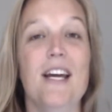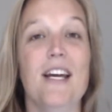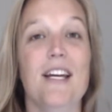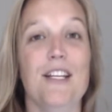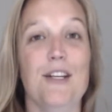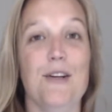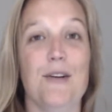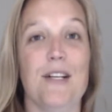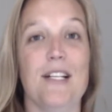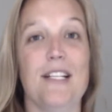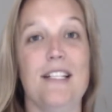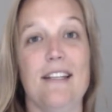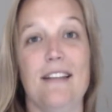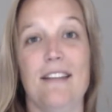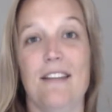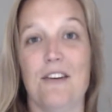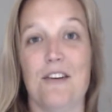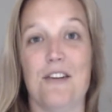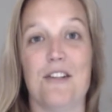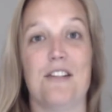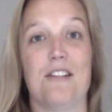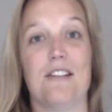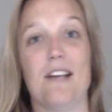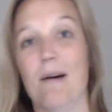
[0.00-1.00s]
You can see
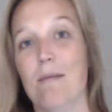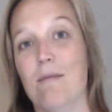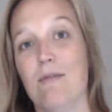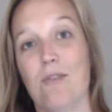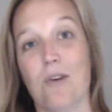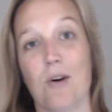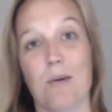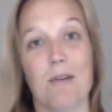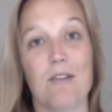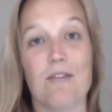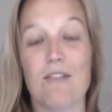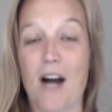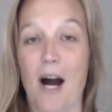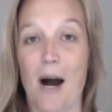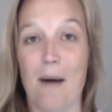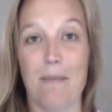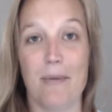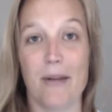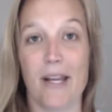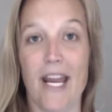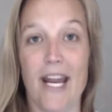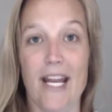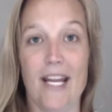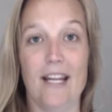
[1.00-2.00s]
there's some form of
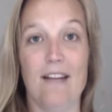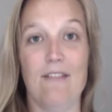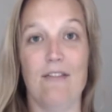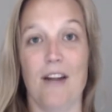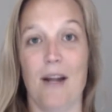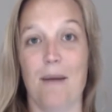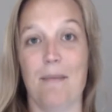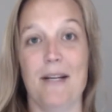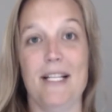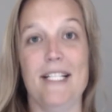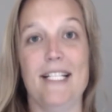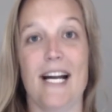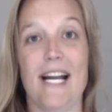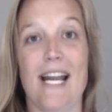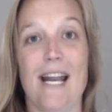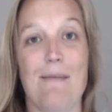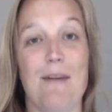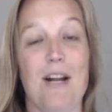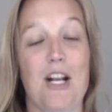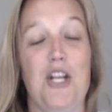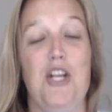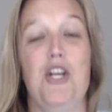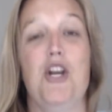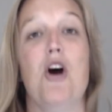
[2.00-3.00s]
complicated family
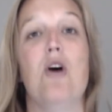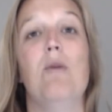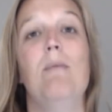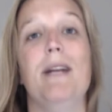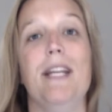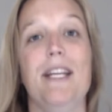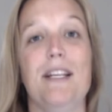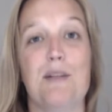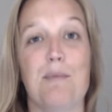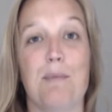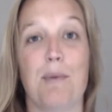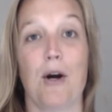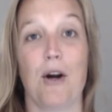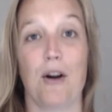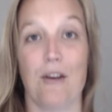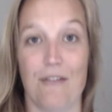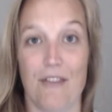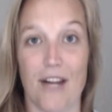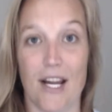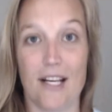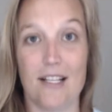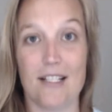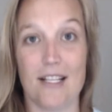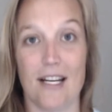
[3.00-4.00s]
dynamic. Nobody's
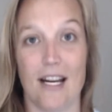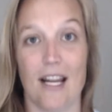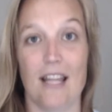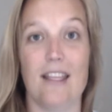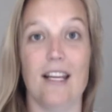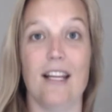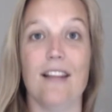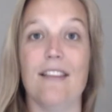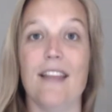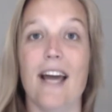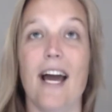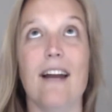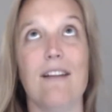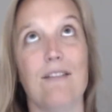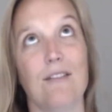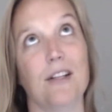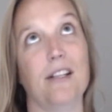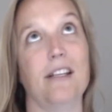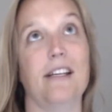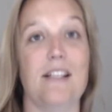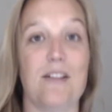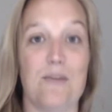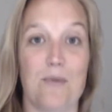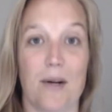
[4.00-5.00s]
perfect. And I think that
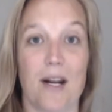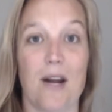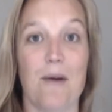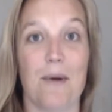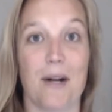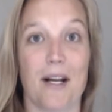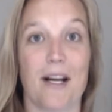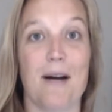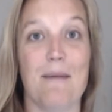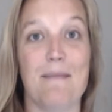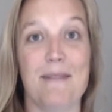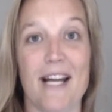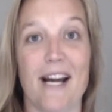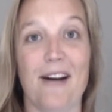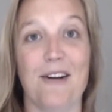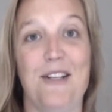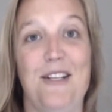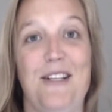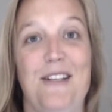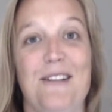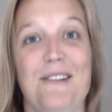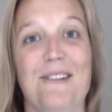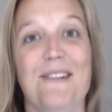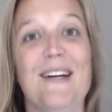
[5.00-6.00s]
really is what I want to come down
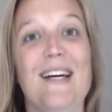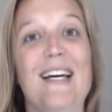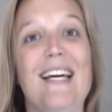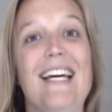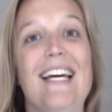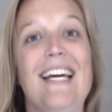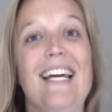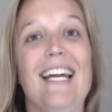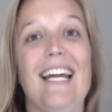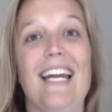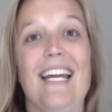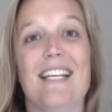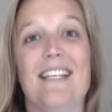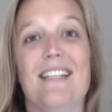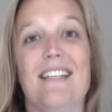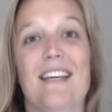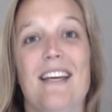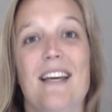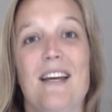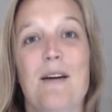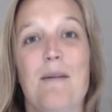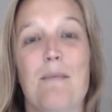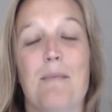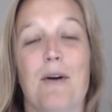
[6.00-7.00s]
to is
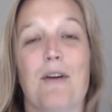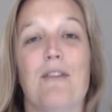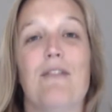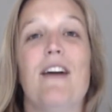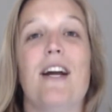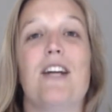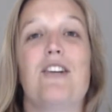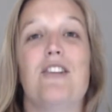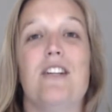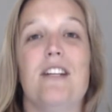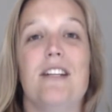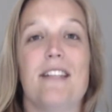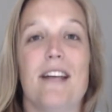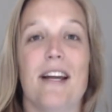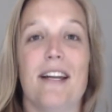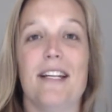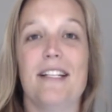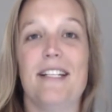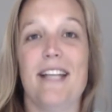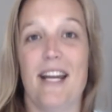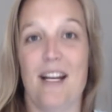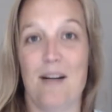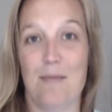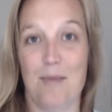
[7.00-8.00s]
perfection is
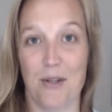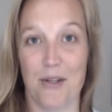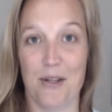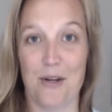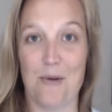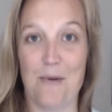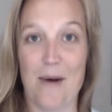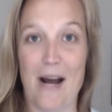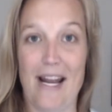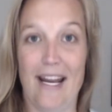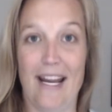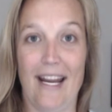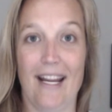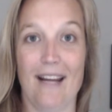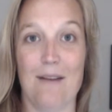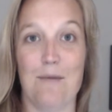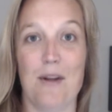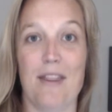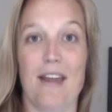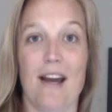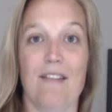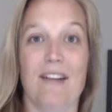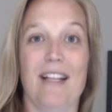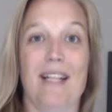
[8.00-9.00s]
unattainable in a wedding
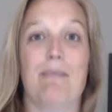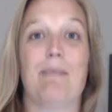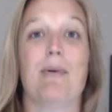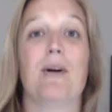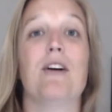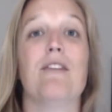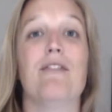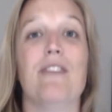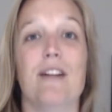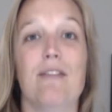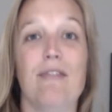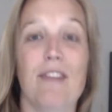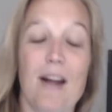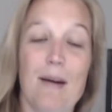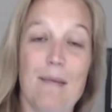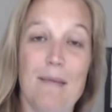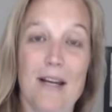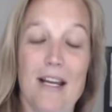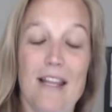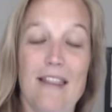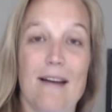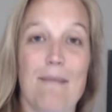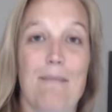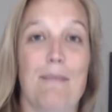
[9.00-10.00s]
with having the perfect
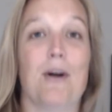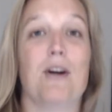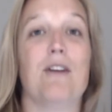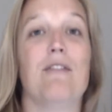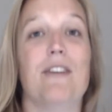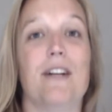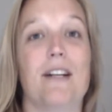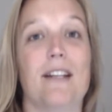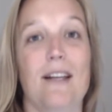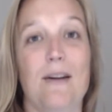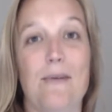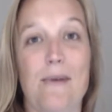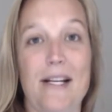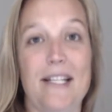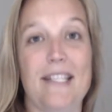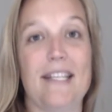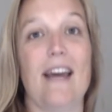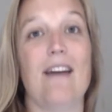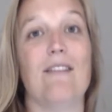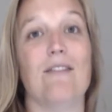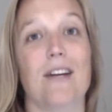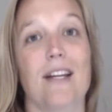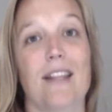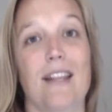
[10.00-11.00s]
family that perfectly wants
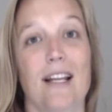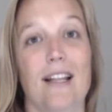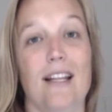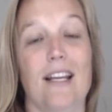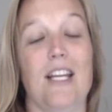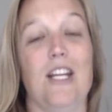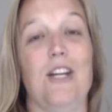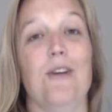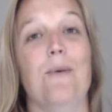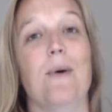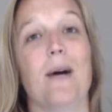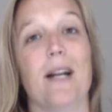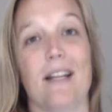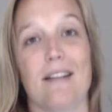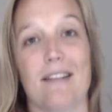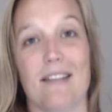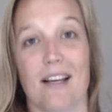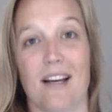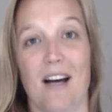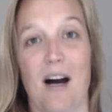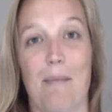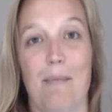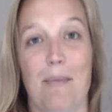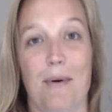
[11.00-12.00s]
everything that you want as the
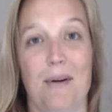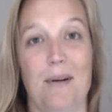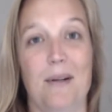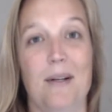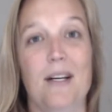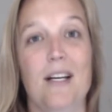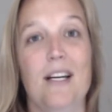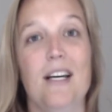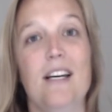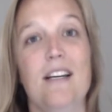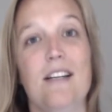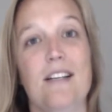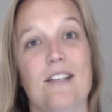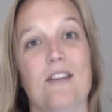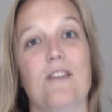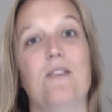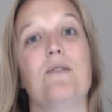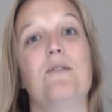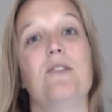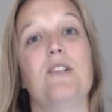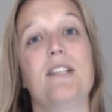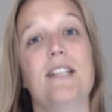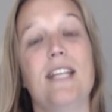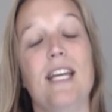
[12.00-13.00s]
couple. So
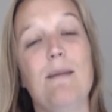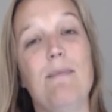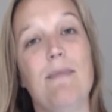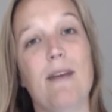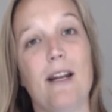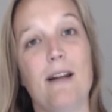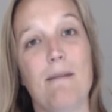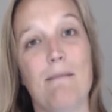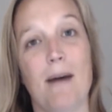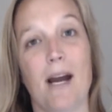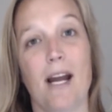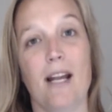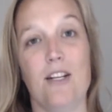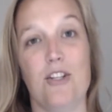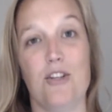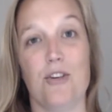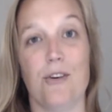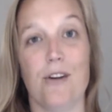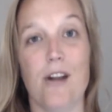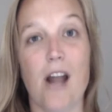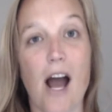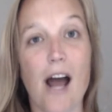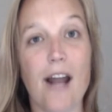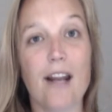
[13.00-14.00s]
just keep that in mind. You're
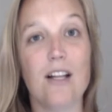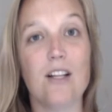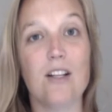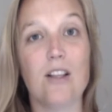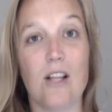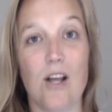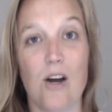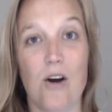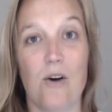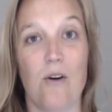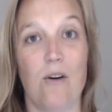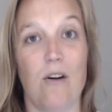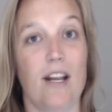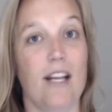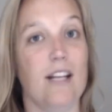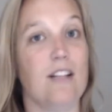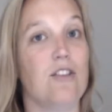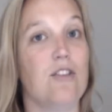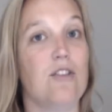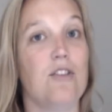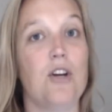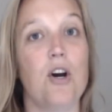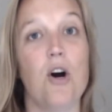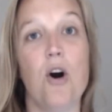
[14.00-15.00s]
not alone.
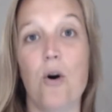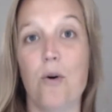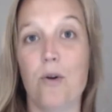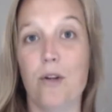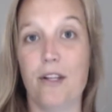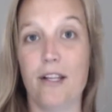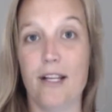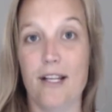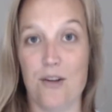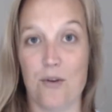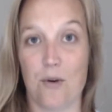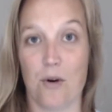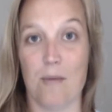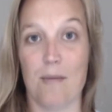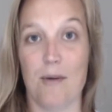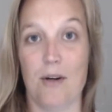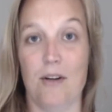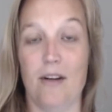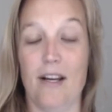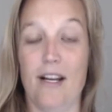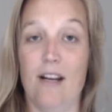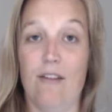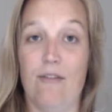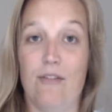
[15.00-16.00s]
It's totally
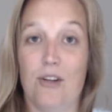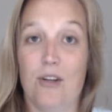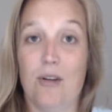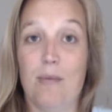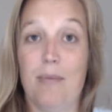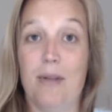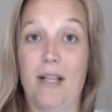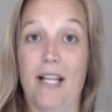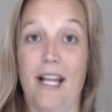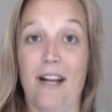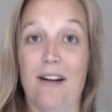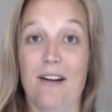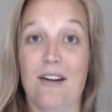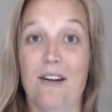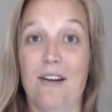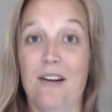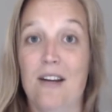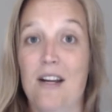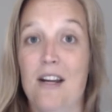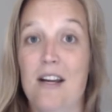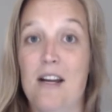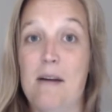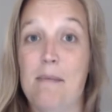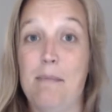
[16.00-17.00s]
normal. And if you're a planner,
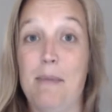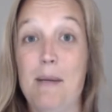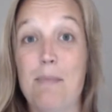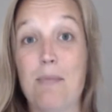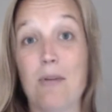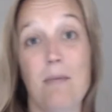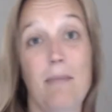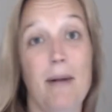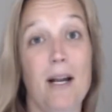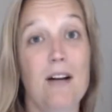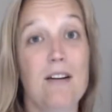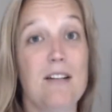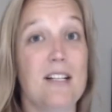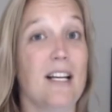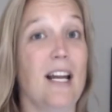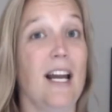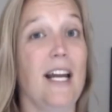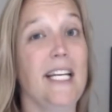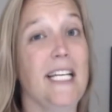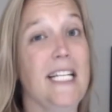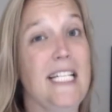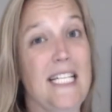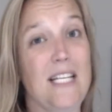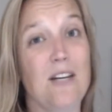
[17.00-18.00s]
be prepared to
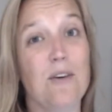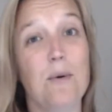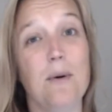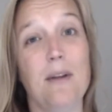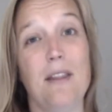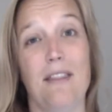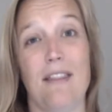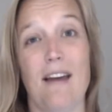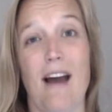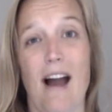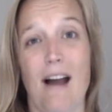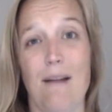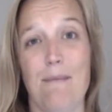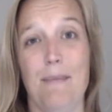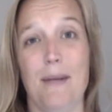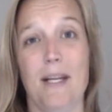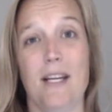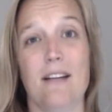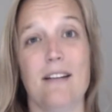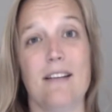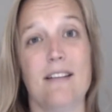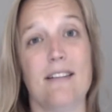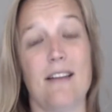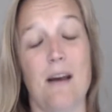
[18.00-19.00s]
kind of deal with that
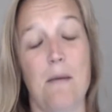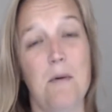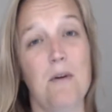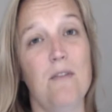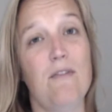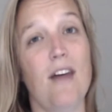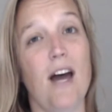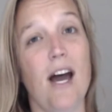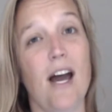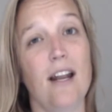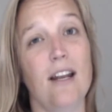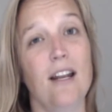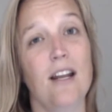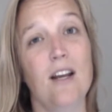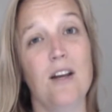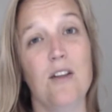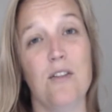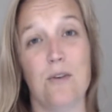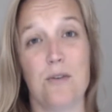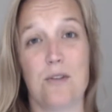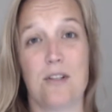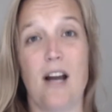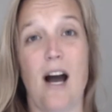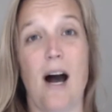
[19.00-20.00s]
because some of that,
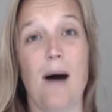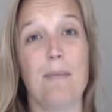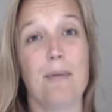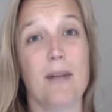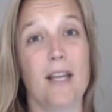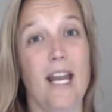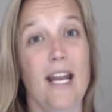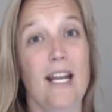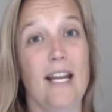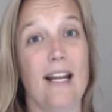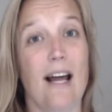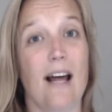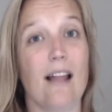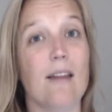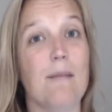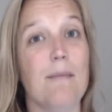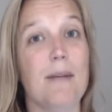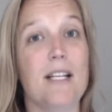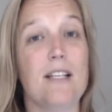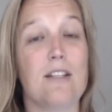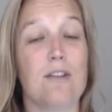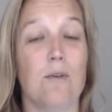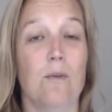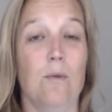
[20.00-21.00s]
those complicated
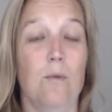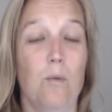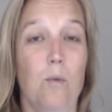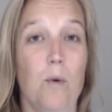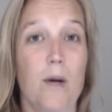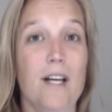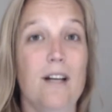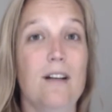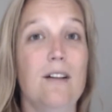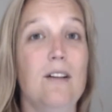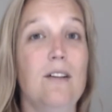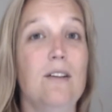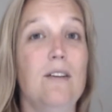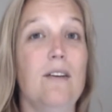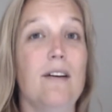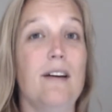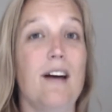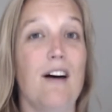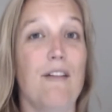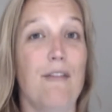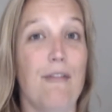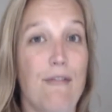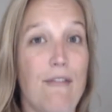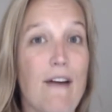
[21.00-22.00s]
elements will
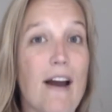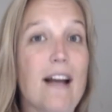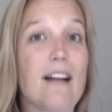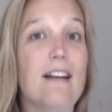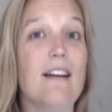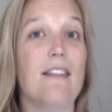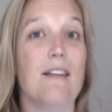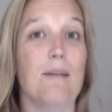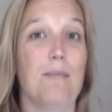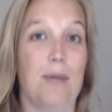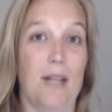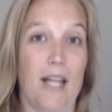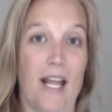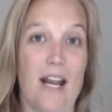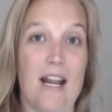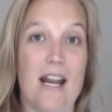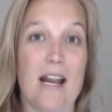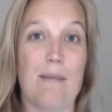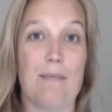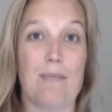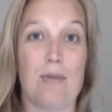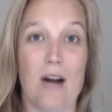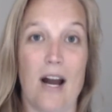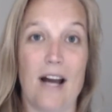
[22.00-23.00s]
affect the
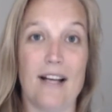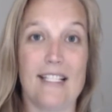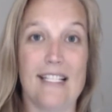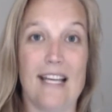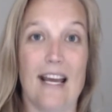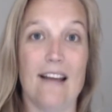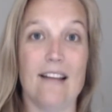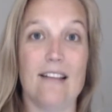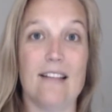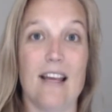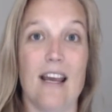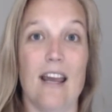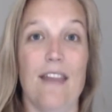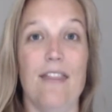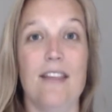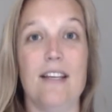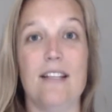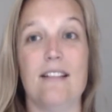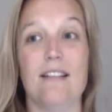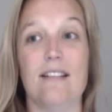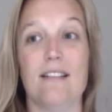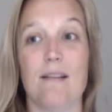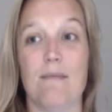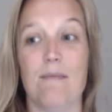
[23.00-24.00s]
planning process. And
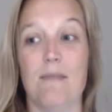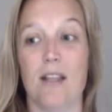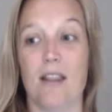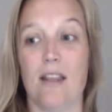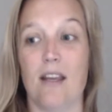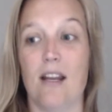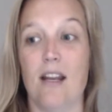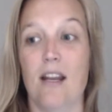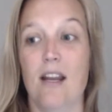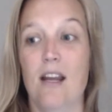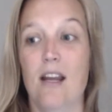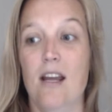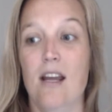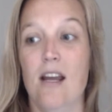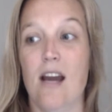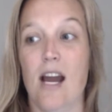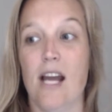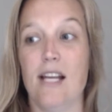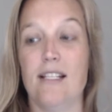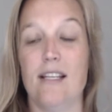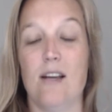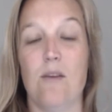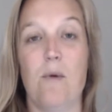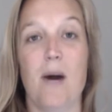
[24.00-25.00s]
this is something that I
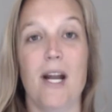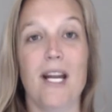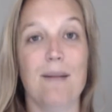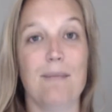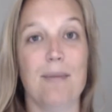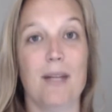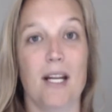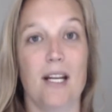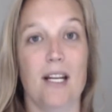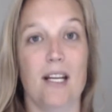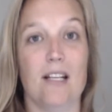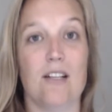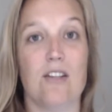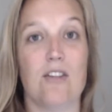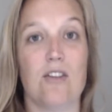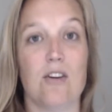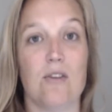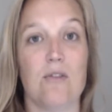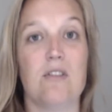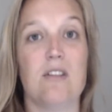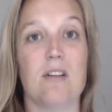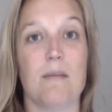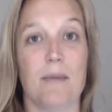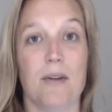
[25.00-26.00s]
say wedding planning is so
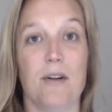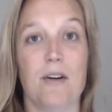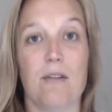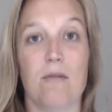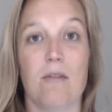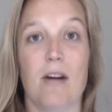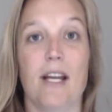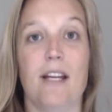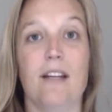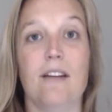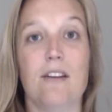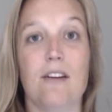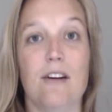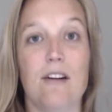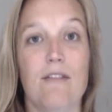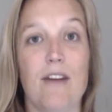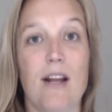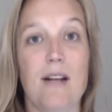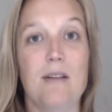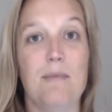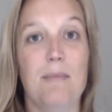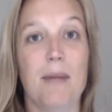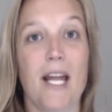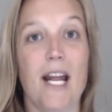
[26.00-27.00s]
similar to regular
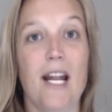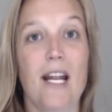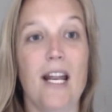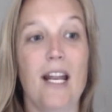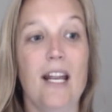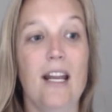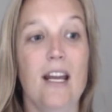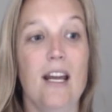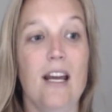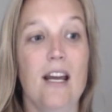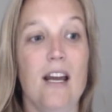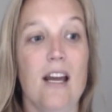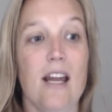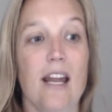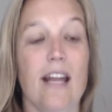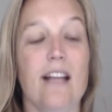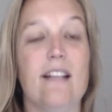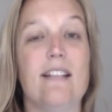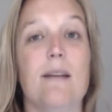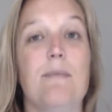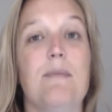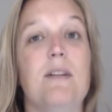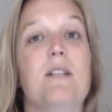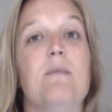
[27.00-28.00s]
event planning,
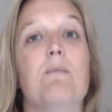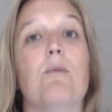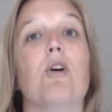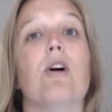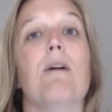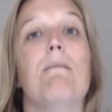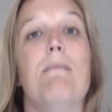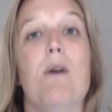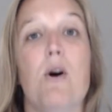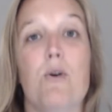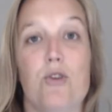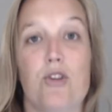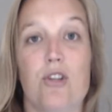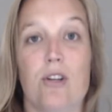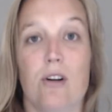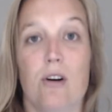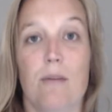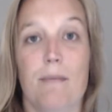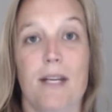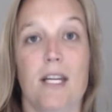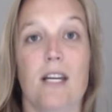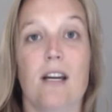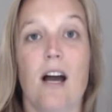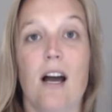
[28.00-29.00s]
except it's more emotional
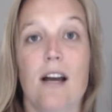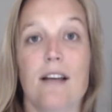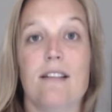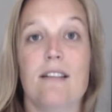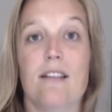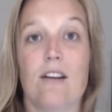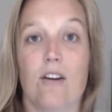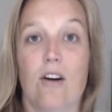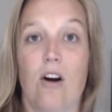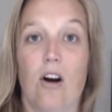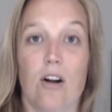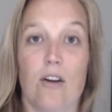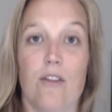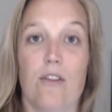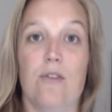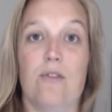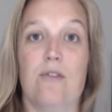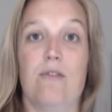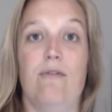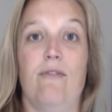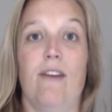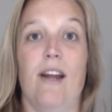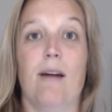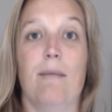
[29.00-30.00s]
because there are
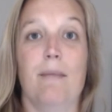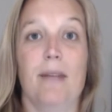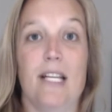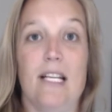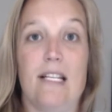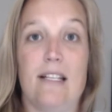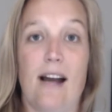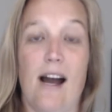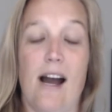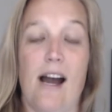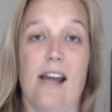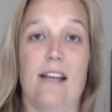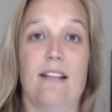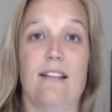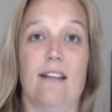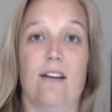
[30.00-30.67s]
those family ties.